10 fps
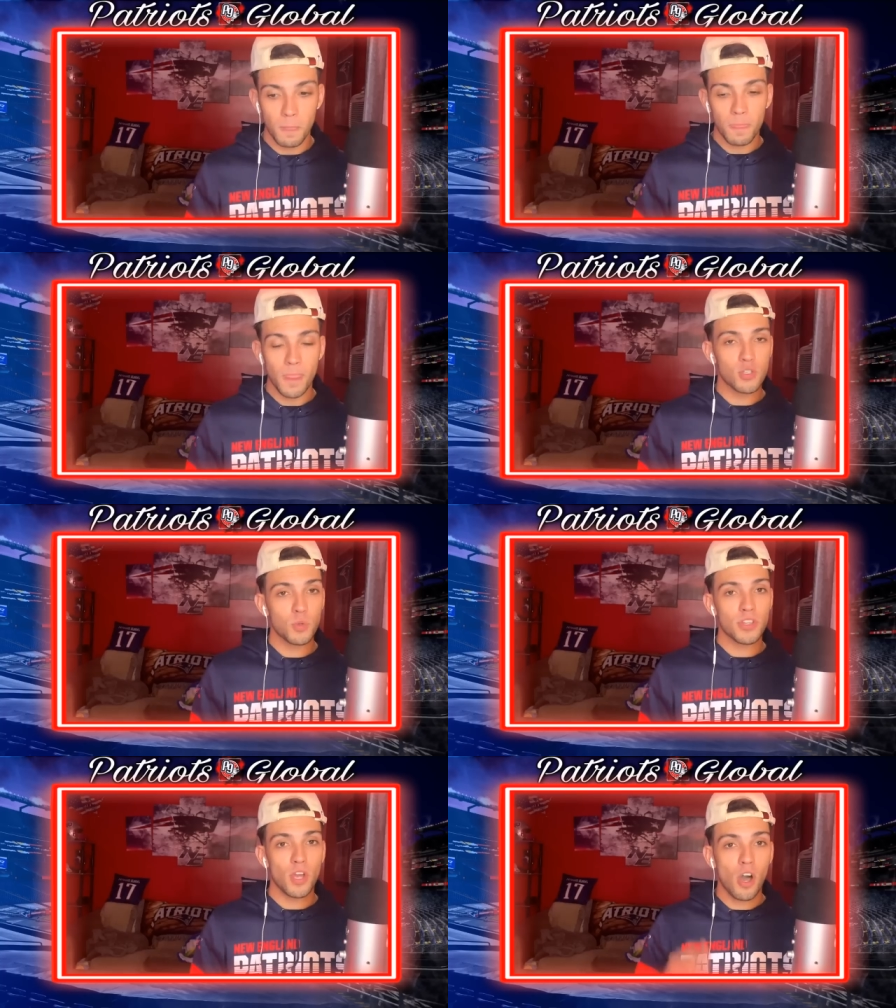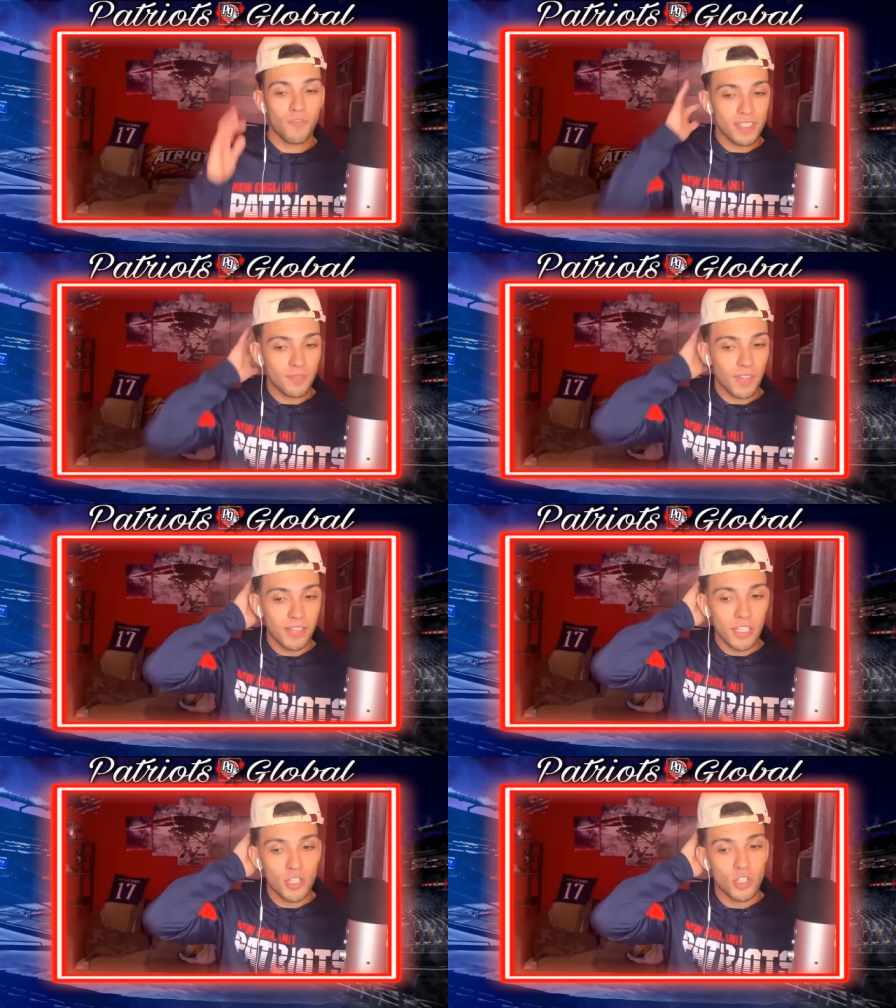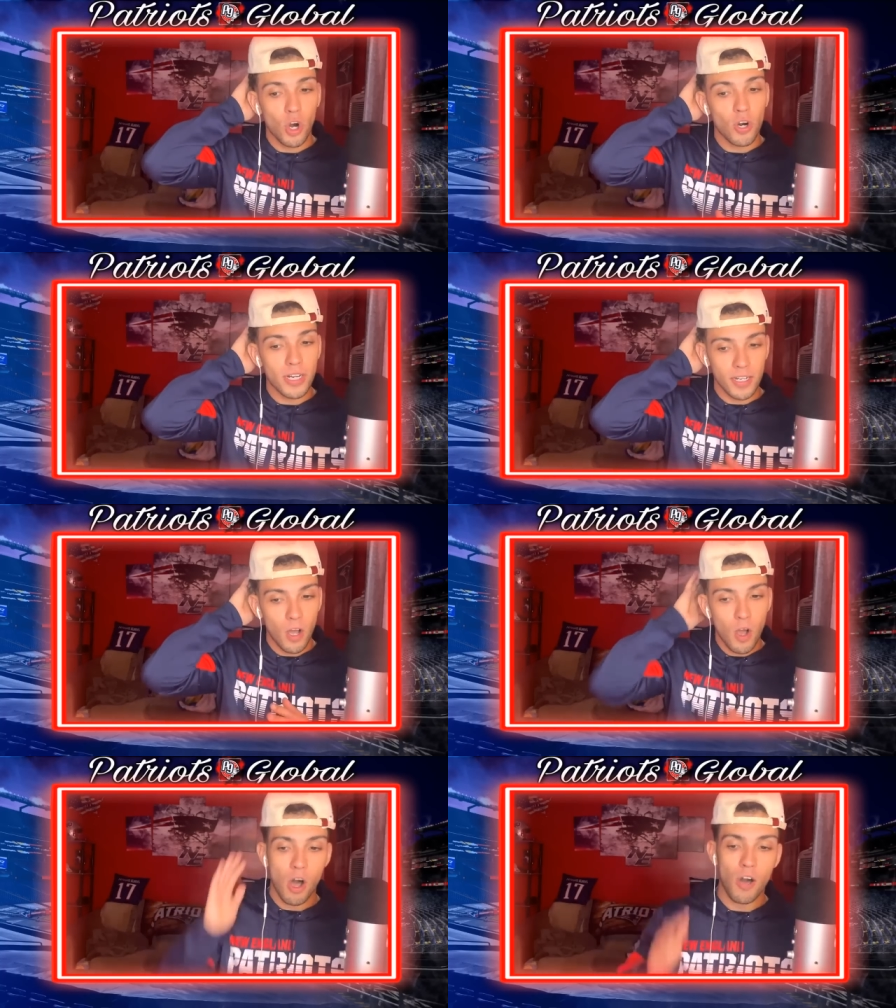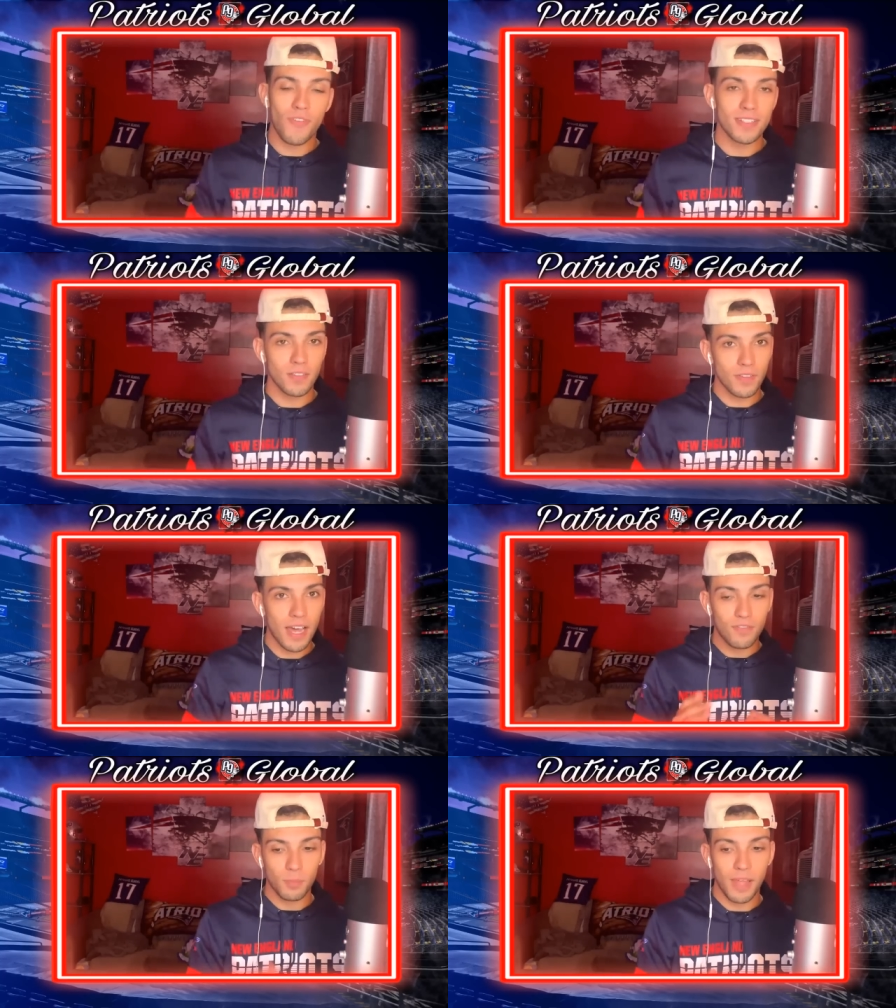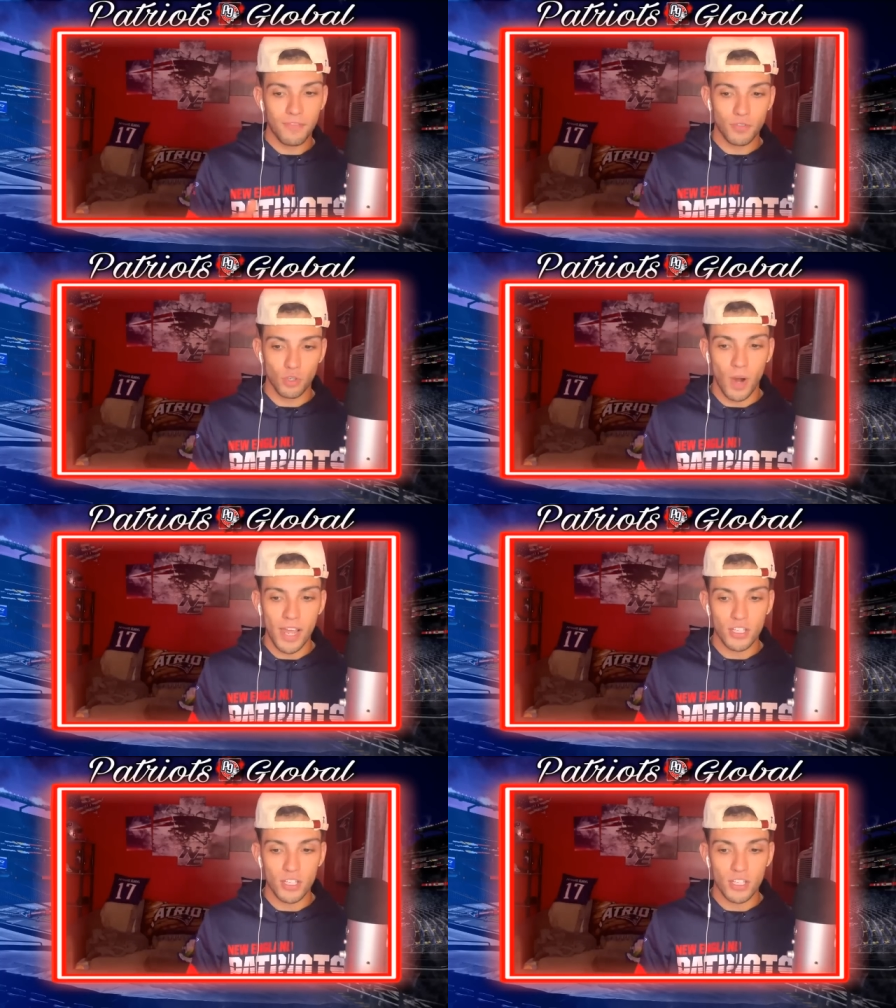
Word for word: Now, this was the offensive line, the starting offensive line from left to right.